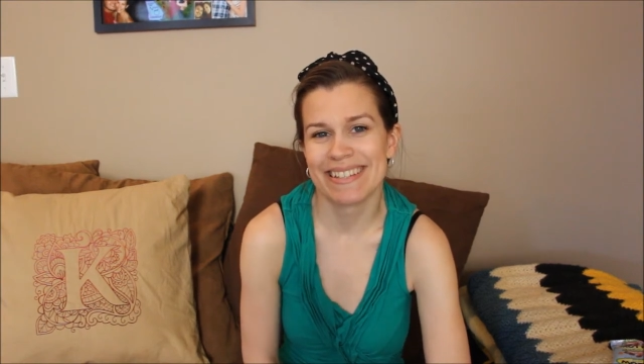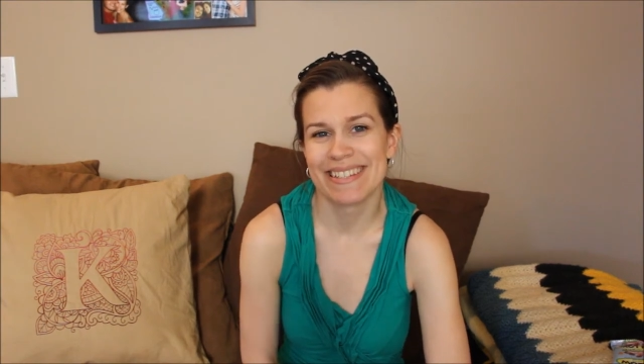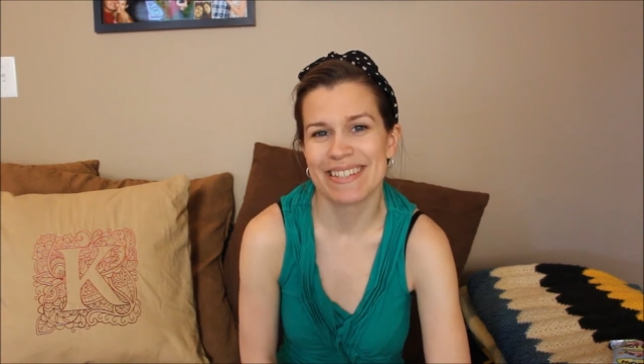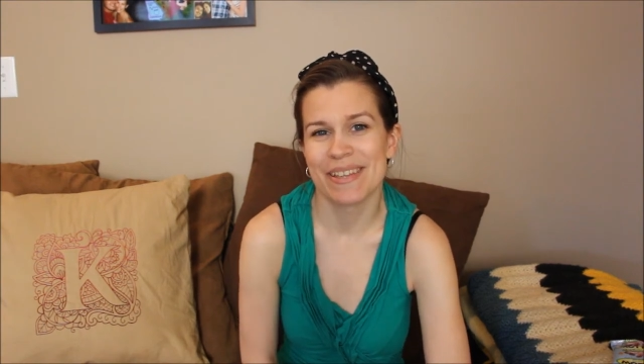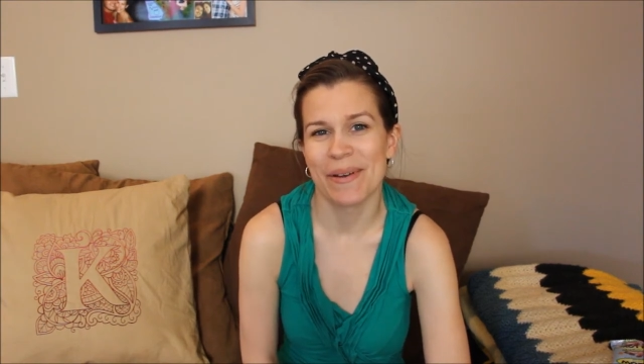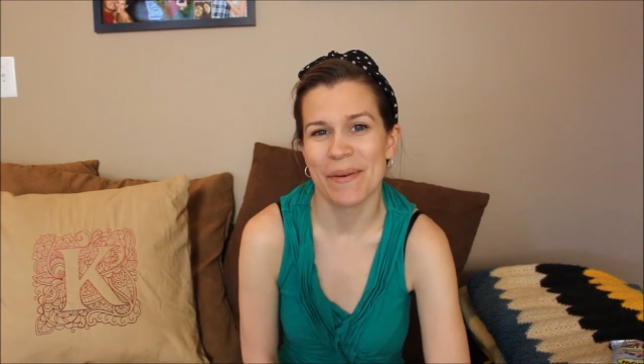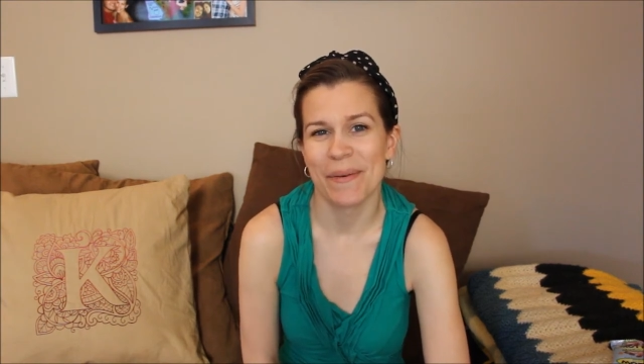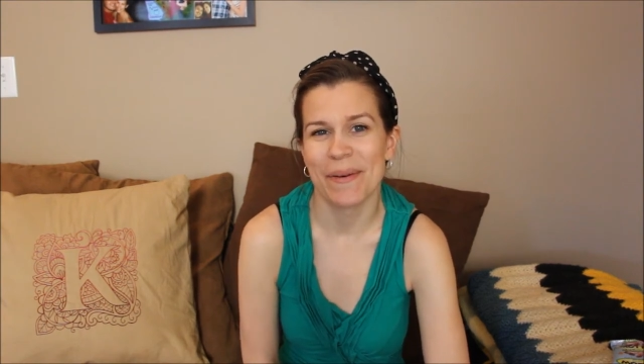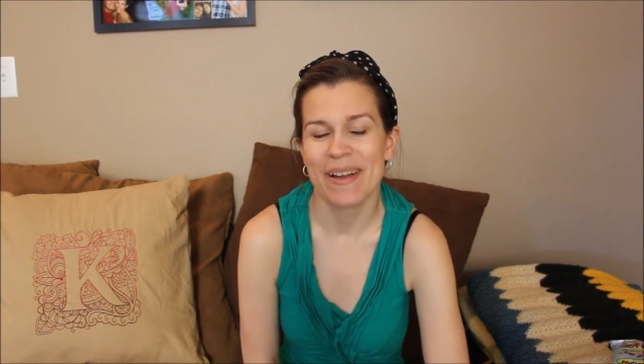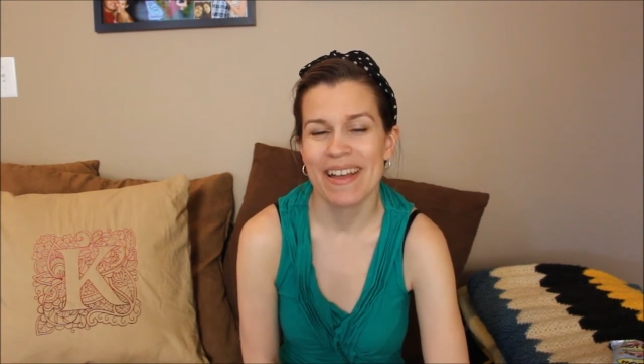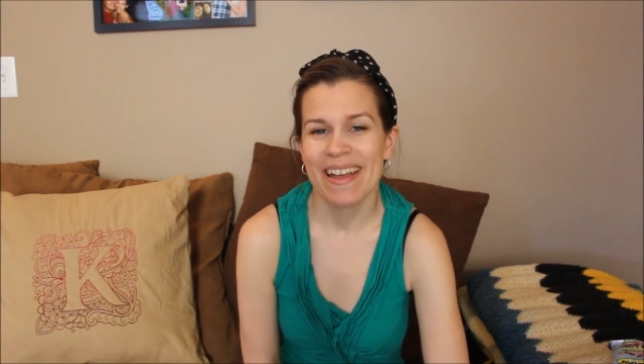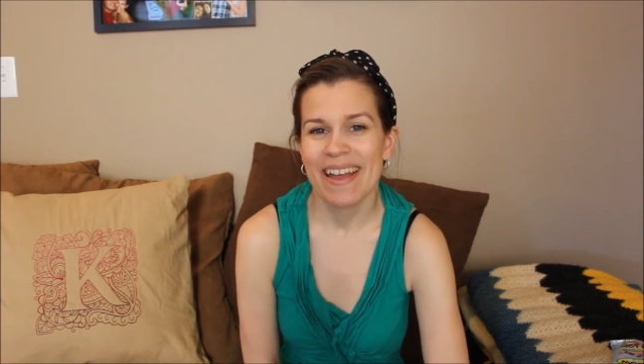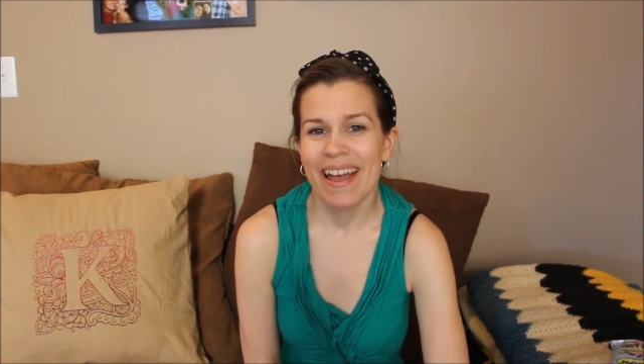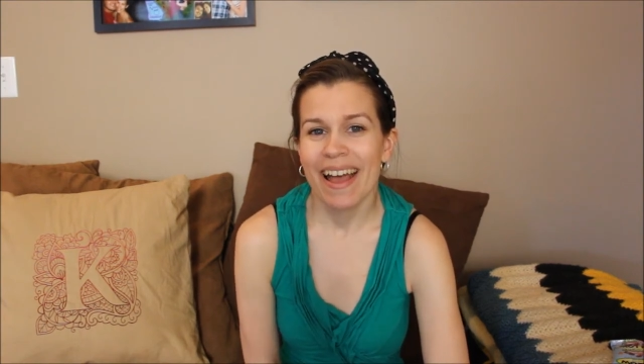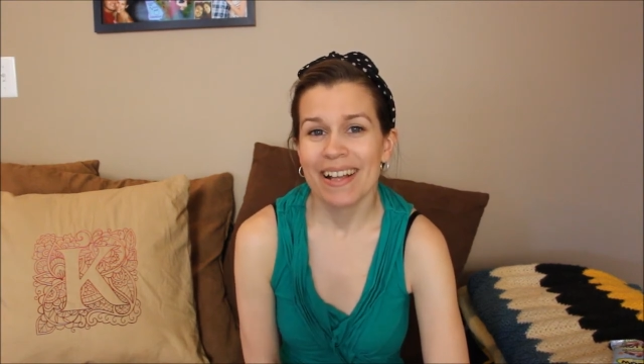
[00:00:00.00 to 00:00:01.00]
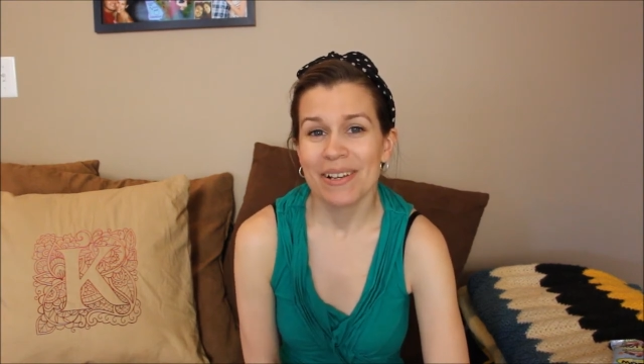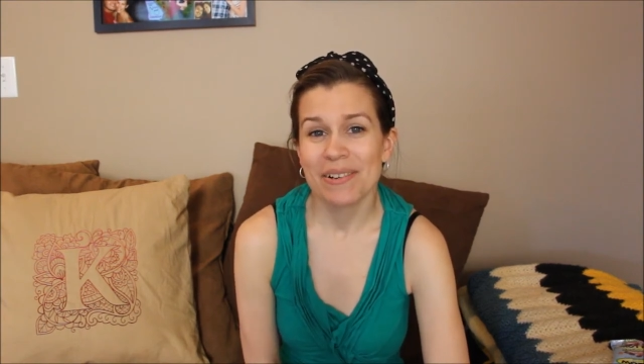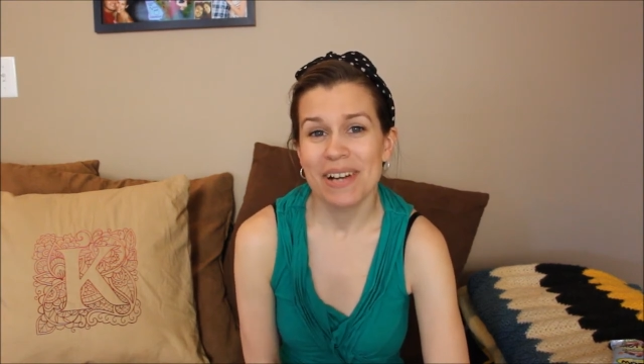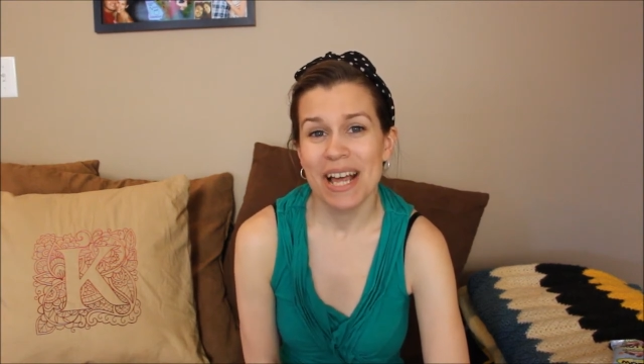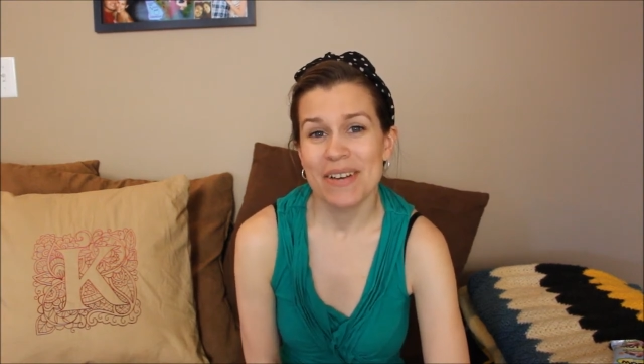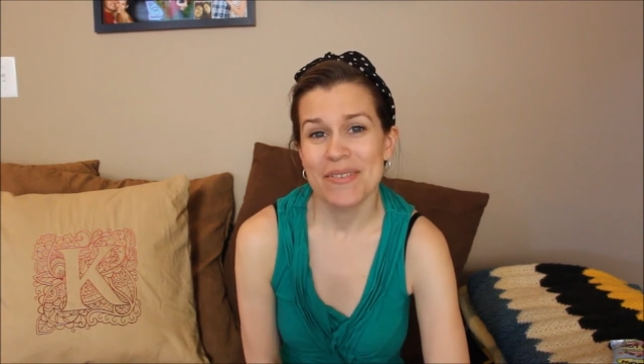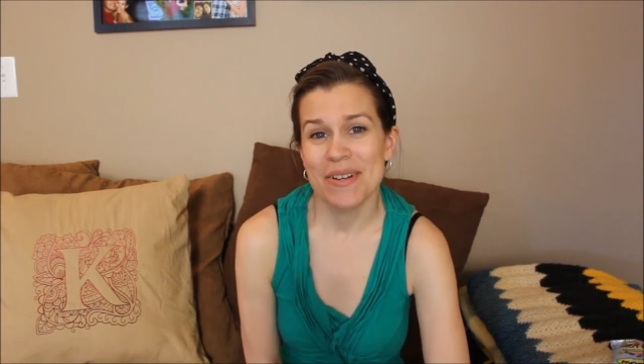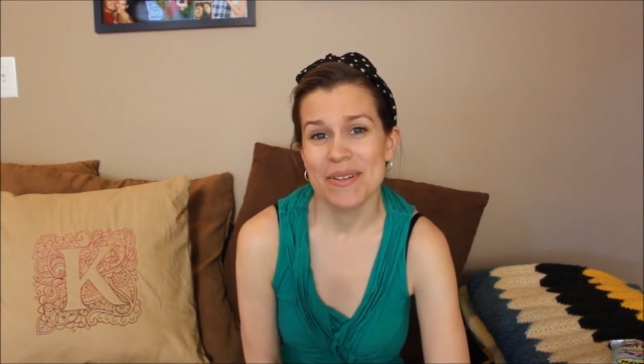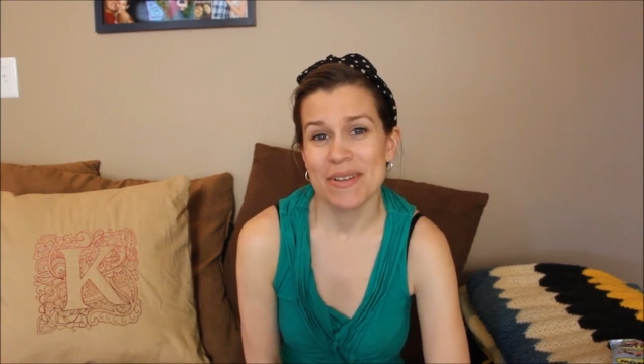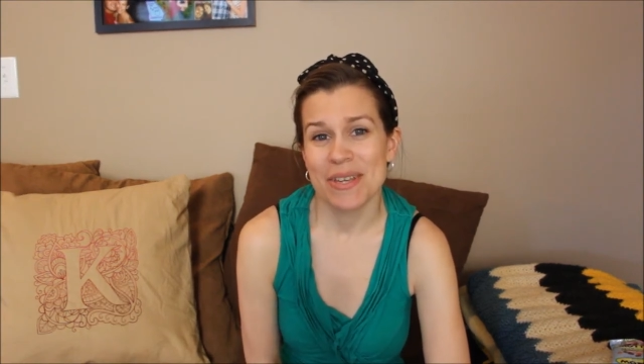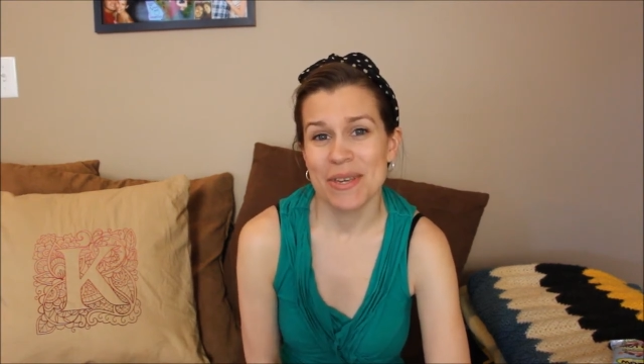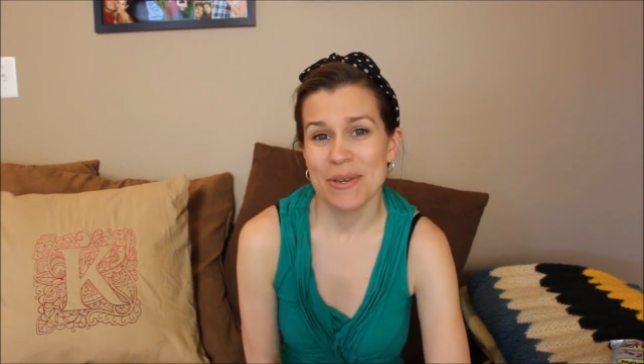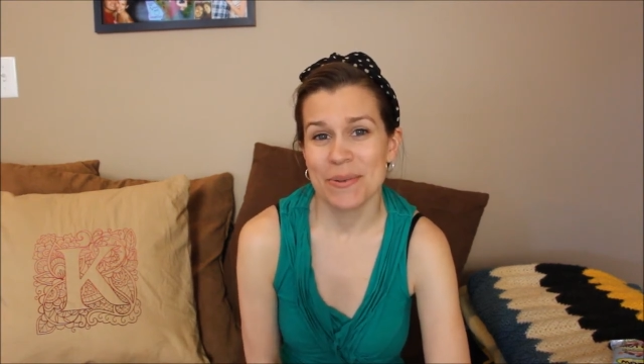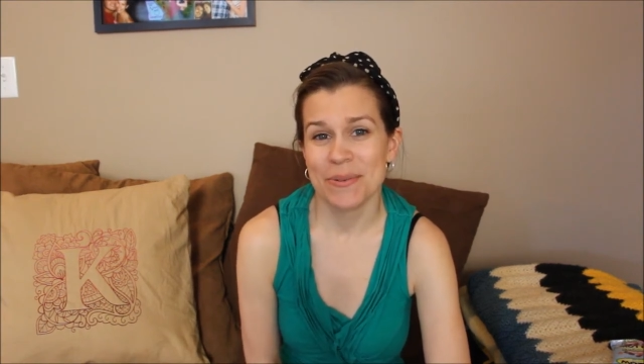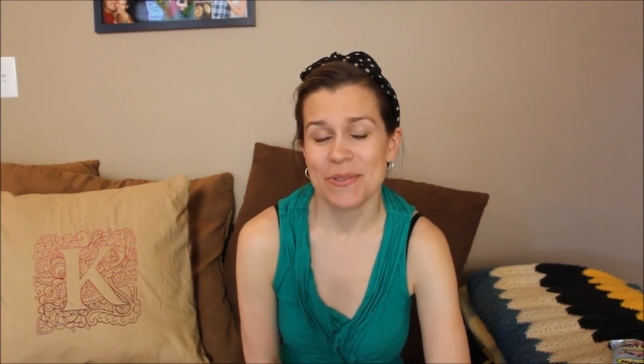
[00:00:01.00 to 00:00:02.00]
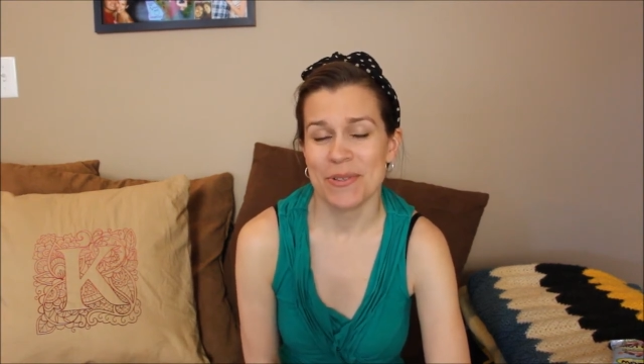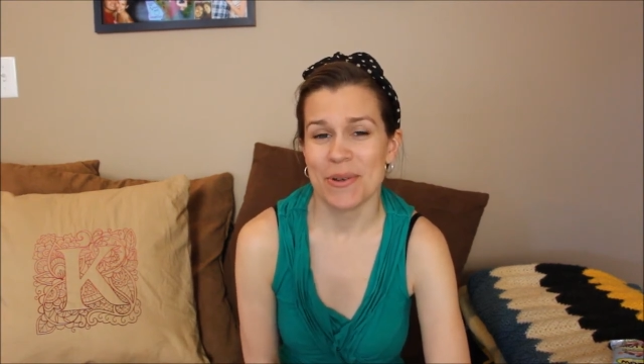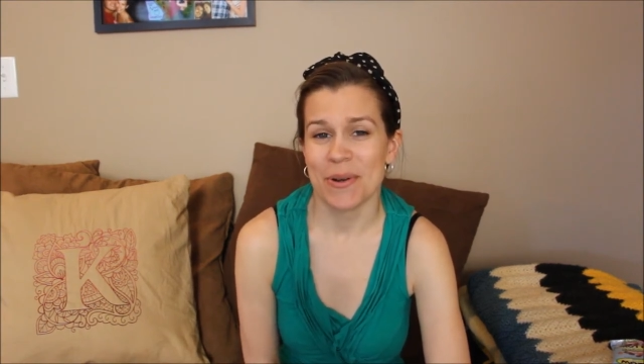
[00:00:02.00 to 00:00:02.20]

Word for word: so don't have a huge